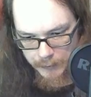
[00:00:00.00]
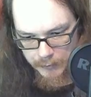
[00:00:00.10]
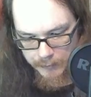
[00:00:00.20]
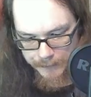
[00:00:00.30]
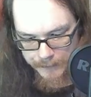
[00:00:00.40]
one.
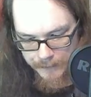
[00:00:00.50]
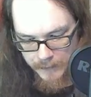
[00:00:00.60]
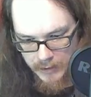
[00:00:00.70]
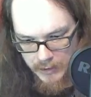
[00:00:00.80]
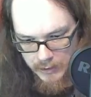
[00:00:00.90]

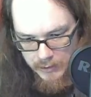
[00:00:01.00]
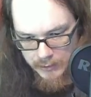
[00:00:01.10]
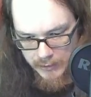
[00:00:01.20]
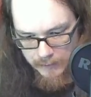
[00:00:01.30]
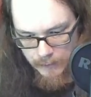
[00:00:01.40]

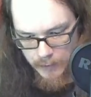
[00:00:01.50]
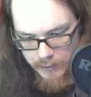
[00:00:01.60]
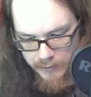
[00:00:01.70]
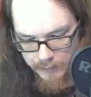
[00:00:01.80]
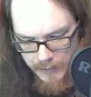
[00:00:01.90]
Knight of
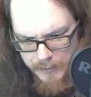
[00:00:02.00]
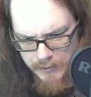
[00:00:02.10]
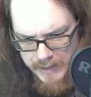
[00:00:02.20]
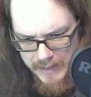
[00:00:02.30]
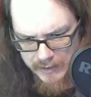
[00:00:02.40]
Wands. Maybe you
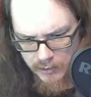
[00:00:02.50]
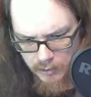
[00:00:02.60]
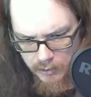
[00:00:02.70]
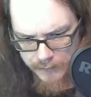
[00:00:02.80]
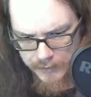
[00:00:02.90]
can't get
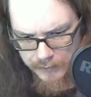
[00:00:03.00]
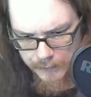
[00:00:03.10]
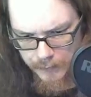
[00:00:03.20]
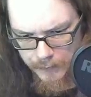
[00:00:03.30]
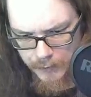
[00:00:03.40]
all of these in
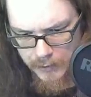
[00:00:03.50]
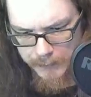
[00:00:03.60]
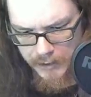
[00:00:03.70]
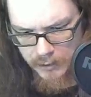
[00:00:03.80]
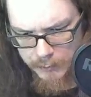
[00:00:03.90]
full foil. I
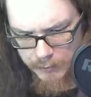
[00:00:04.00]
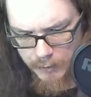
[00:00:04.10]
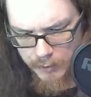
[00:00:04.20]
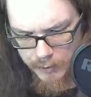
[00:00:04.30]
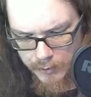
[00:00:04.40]
mean, I could be
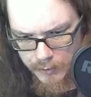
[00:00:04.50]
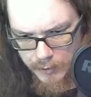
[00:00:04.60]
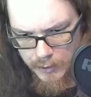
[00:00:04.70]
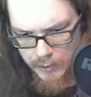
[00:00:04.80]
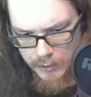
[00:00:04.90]
wrong.
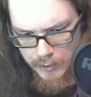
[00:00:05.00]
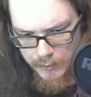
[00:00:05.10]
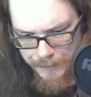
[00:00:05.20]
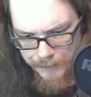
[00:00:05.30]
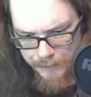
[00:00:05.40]

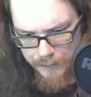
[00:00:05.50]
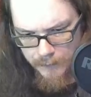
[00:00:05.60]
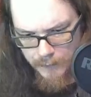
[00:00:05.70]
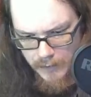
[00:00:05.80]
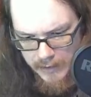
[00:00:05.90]

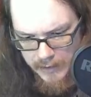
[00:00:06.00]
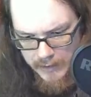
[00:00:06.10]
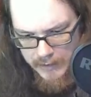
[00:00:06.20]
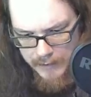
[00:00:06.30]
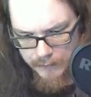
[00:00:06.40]
I,
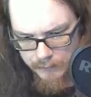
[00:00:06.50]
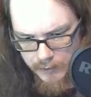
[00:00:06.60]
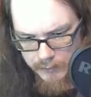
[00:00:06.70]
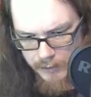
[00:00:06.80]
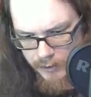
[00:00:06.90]
I haven't
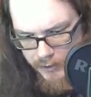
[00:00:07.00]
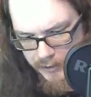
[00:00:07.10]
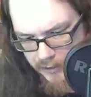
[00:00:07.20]
really been looking